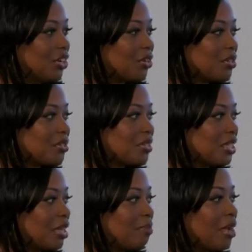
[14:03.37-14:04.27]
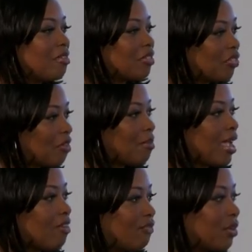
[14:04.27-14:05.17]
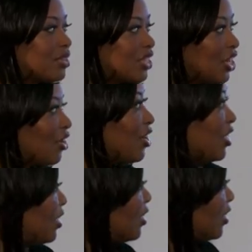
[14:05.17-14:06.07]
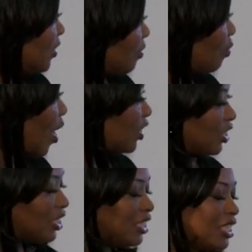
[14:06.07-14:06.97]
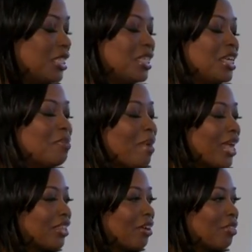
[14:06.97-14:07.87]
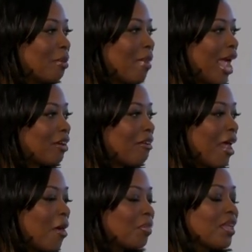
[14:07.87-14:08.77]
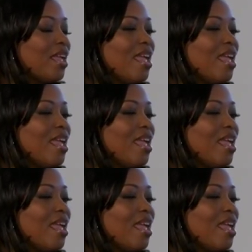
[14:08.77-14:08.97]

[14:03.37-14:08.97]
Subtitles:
here in Crystal City, but the main focus here is Washington, D.C. back there in the background.